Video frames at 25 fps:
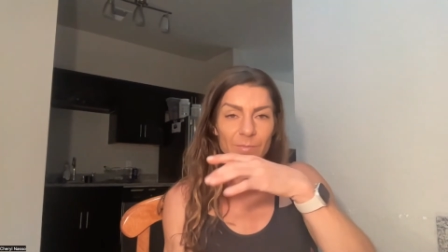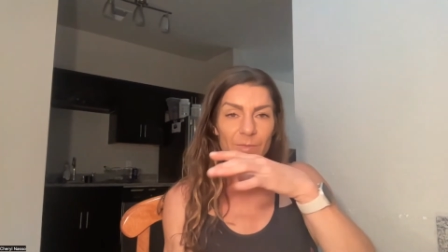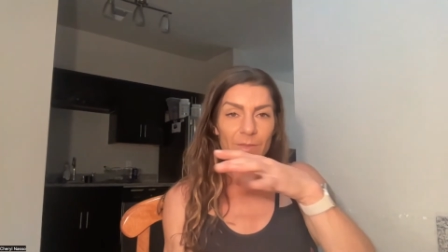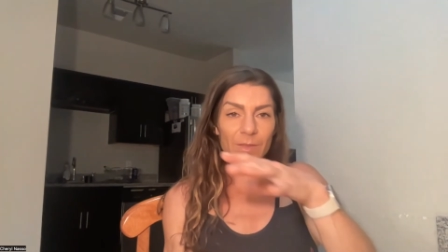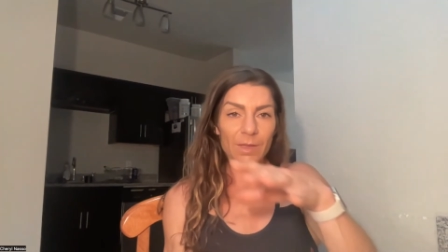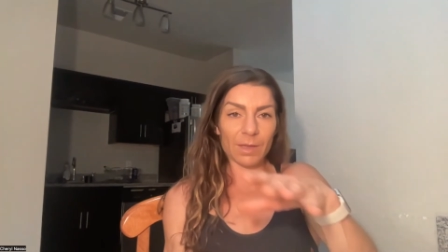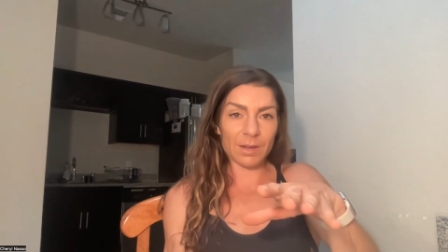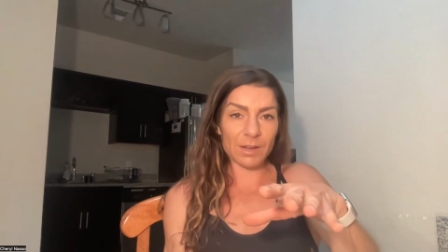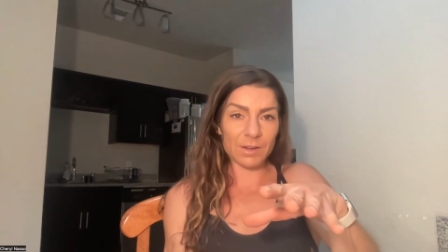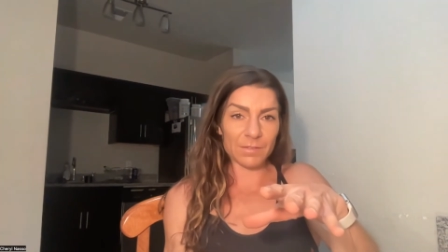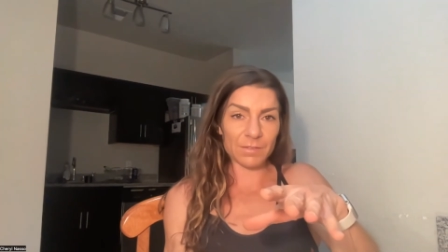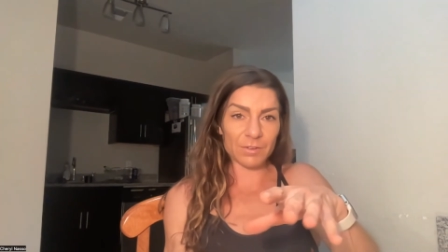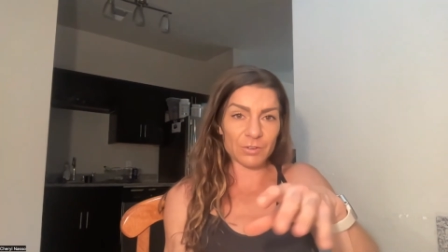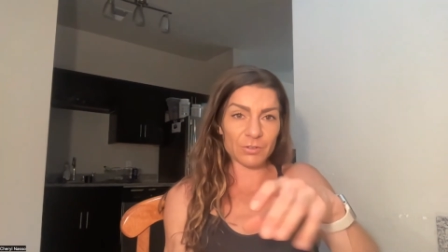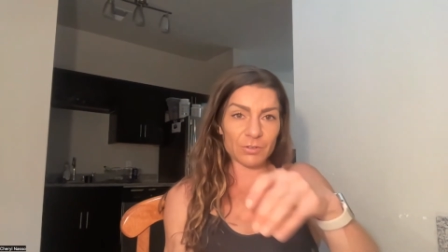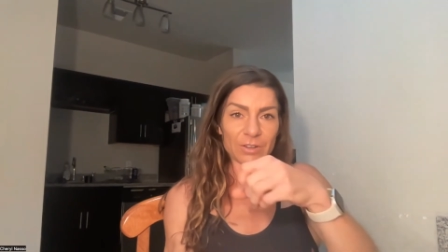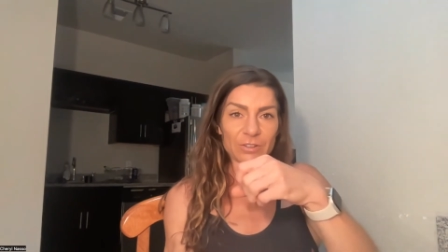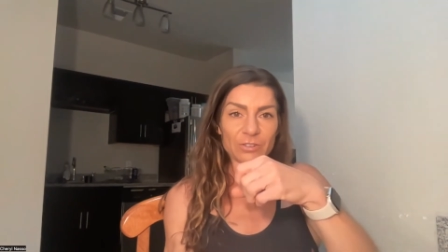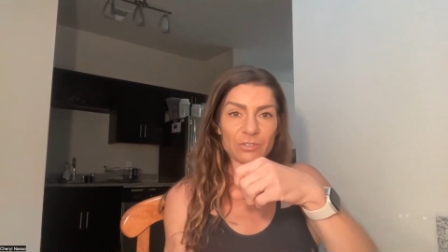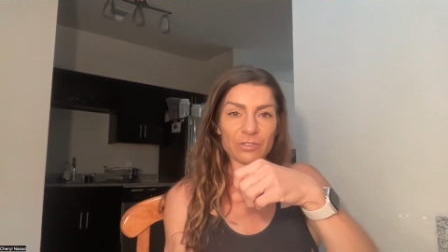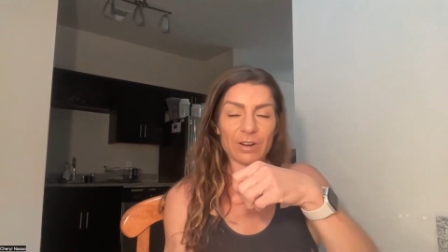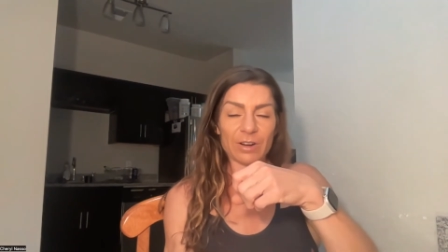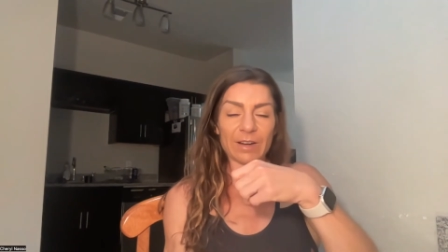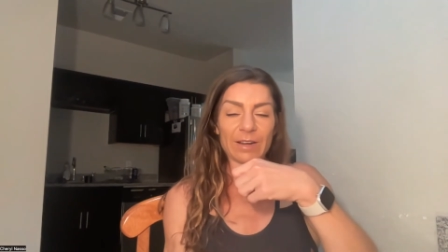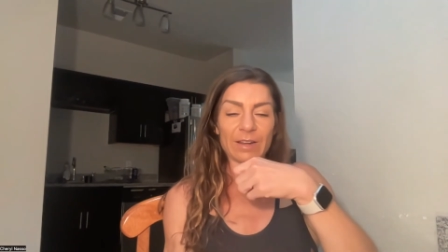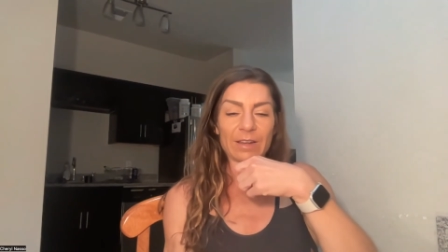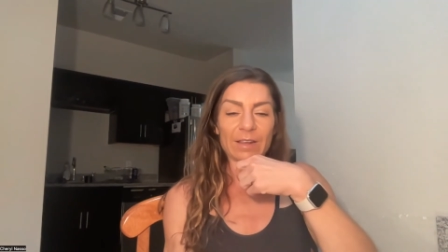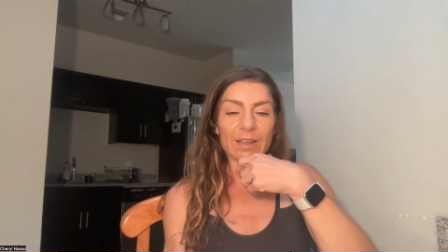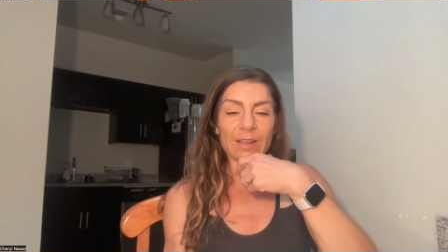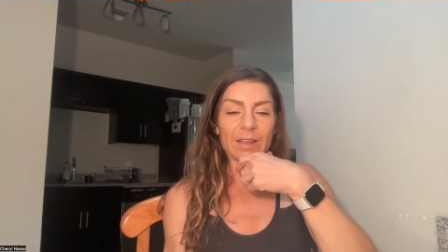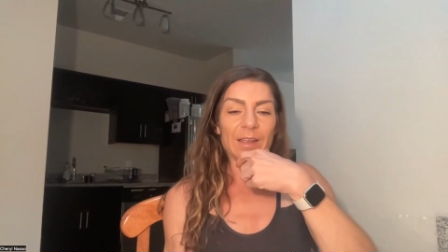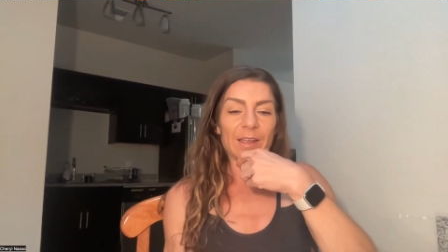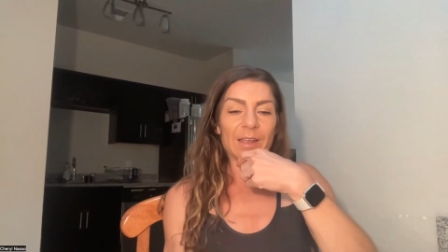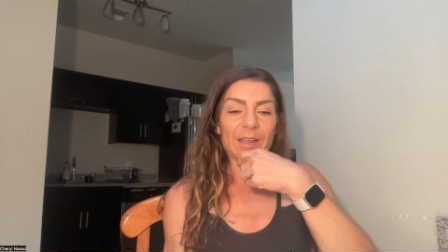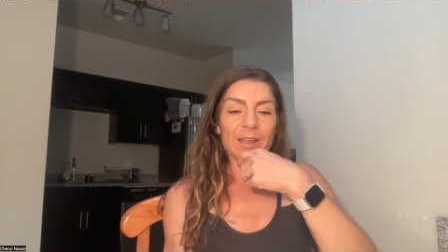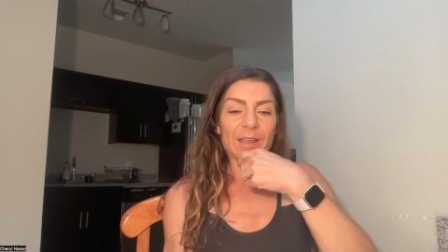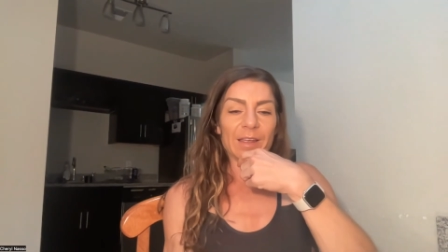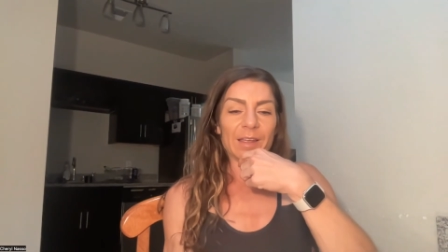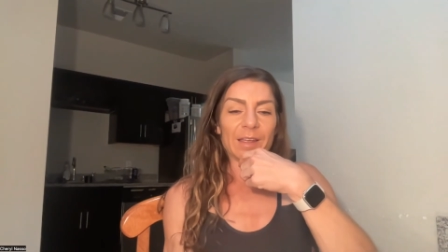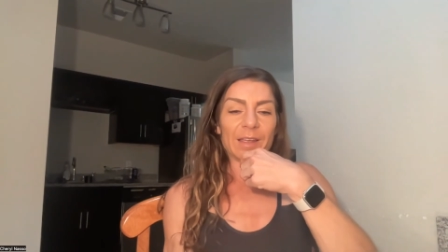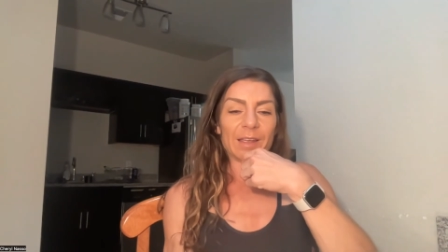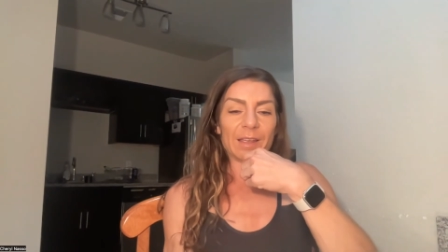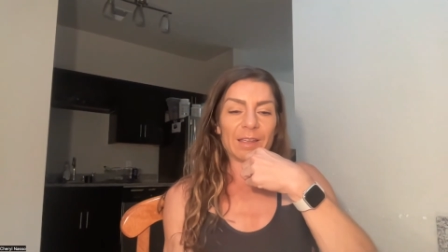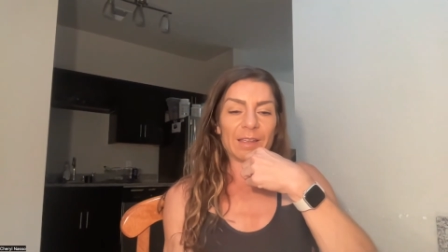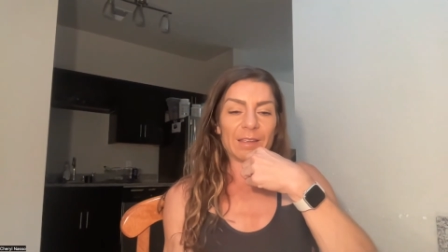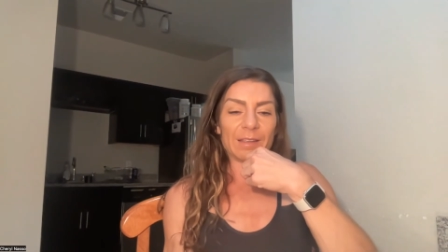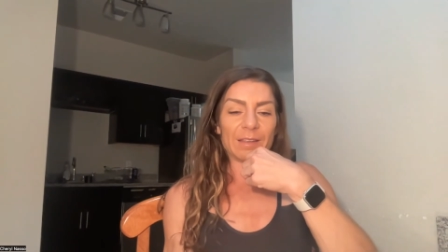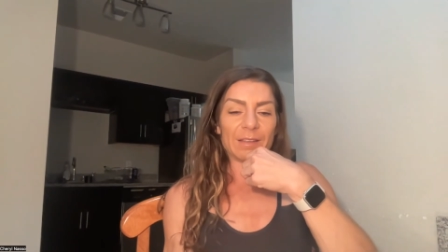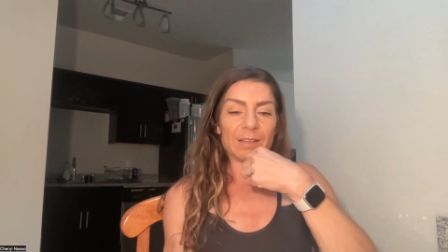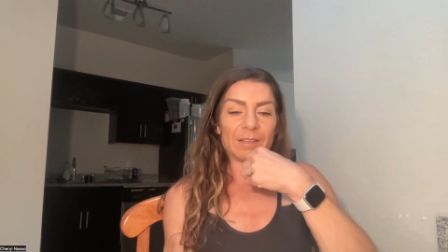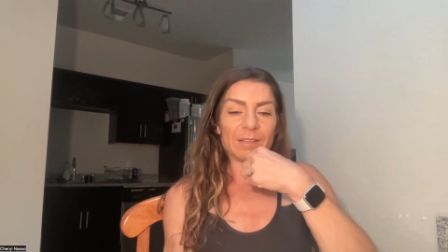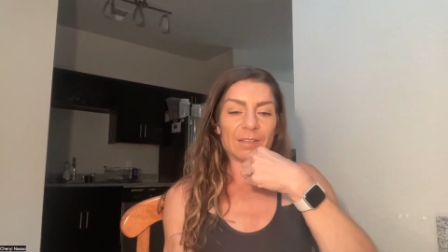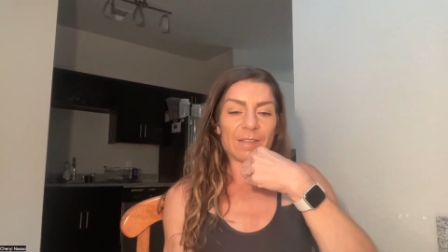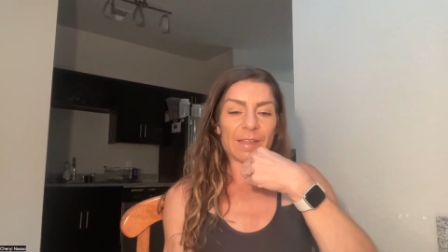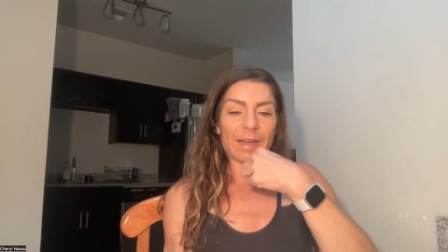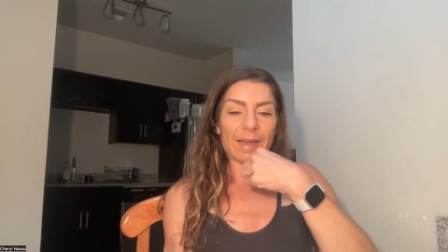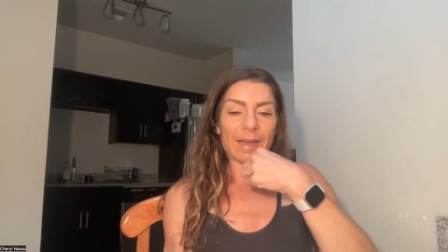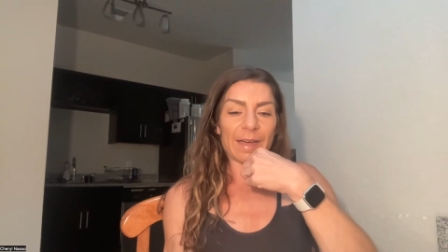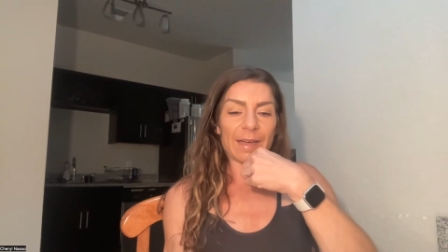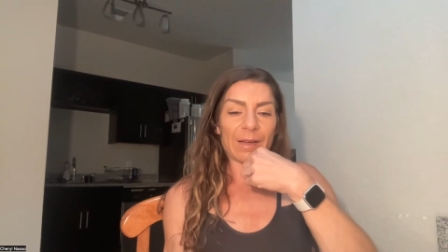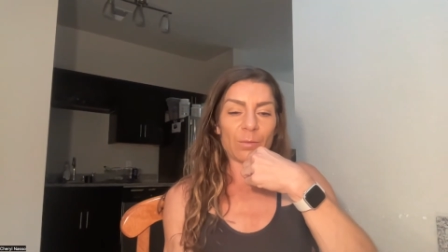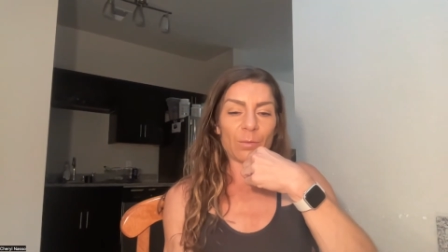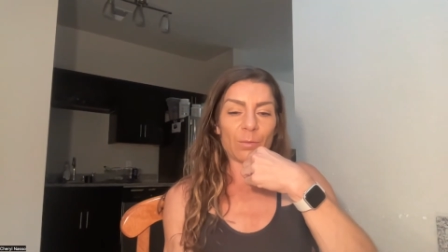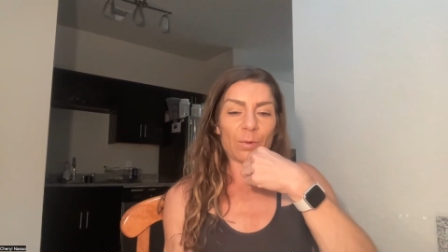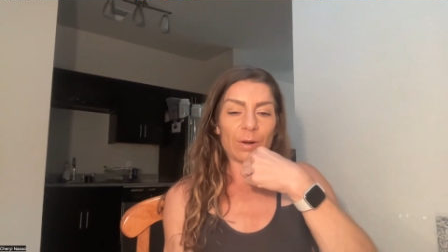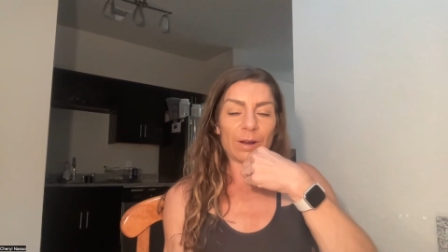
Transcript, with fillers: individualized training, is that